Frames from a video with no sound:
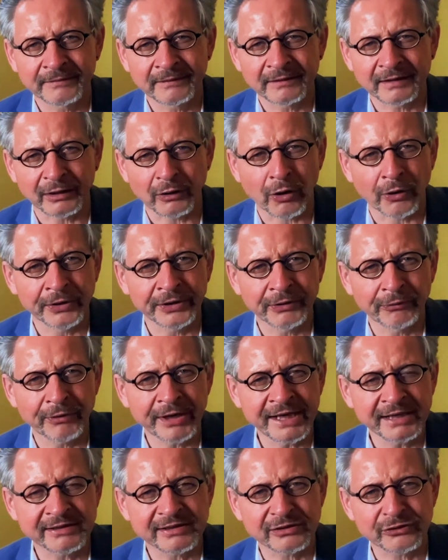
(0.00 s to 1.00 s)
The coin
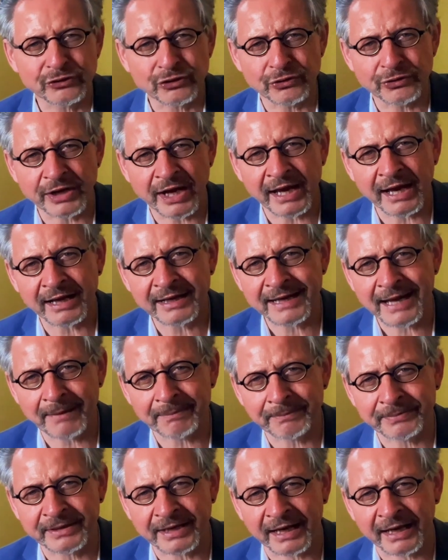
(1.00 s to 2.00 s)
reads Judea
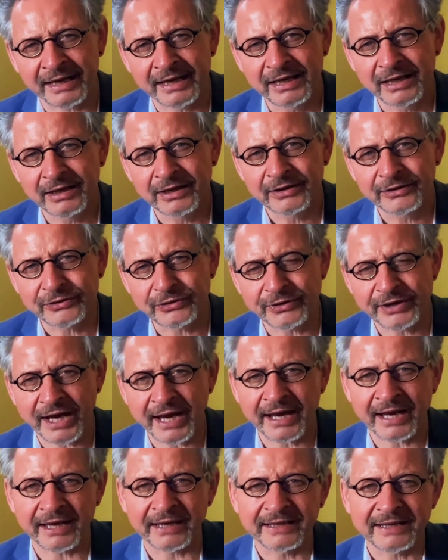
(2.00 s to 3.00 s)
capta,
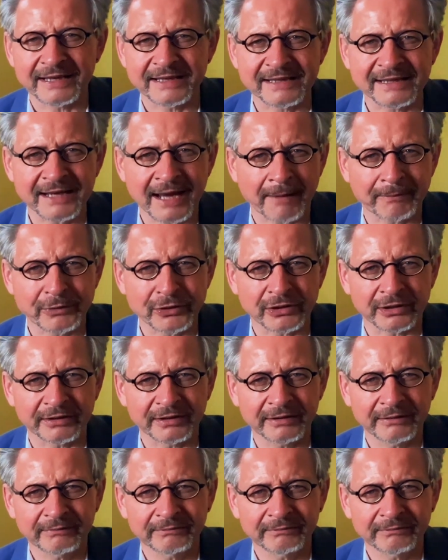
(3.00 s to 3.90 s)
Judea is captured.